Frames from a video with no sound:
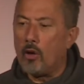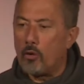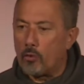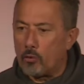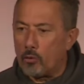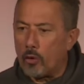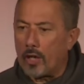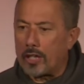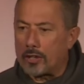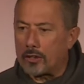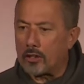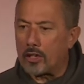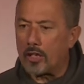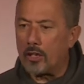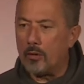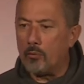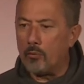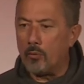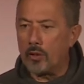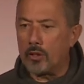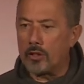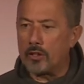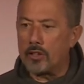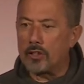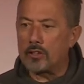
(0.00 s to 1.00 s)
wrestling
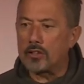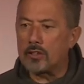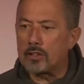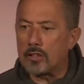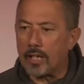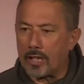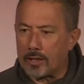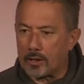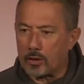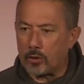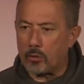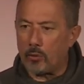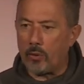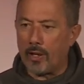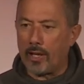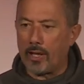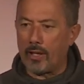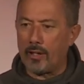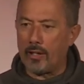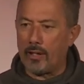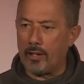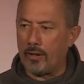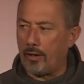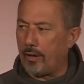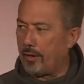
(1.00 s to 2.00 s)
with your
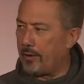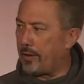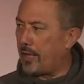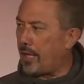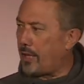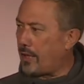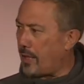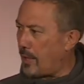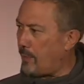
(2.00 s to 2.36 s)
sexuality like that.